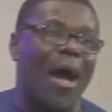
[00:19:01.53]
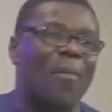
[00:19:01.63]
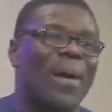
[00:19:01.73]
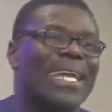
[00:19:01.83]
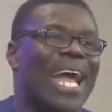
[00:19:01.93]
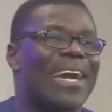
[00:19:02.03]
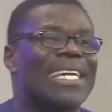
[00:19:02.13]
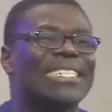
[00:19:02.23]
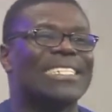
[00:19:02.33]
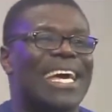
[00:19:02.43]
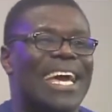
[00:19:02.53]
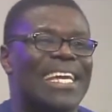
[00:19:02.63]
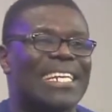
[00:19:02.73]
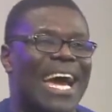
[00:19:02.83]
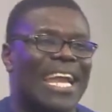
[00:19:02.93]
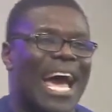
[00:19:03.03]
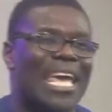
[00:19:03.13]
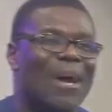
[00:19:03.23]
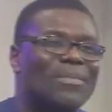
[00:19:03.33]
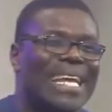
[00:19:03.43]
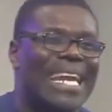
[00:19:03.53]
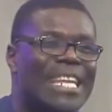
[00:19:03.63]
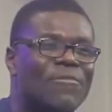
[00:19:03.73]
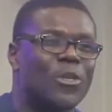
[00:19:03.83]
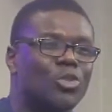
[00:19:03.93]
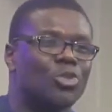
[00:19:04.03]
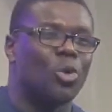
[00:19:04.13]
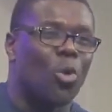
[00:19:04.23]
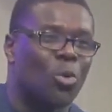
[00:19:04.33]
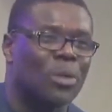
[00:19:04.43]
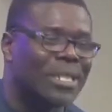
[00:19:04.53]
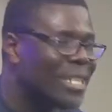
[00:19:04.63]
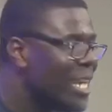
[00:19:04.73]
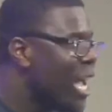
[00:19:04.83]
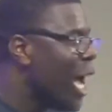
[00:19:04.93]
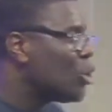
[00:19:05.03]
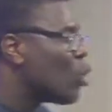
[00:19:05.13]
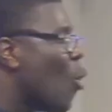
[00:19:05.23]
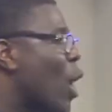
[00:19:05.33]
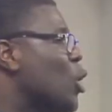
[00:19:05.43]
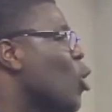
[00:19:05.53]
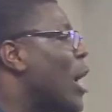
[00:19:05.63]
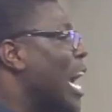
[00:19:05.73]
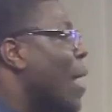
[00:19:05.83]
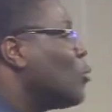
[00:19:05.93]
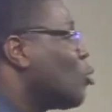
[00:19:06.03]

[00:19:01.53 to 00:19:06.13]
but now he's saying that I am the living stone. And so when you come to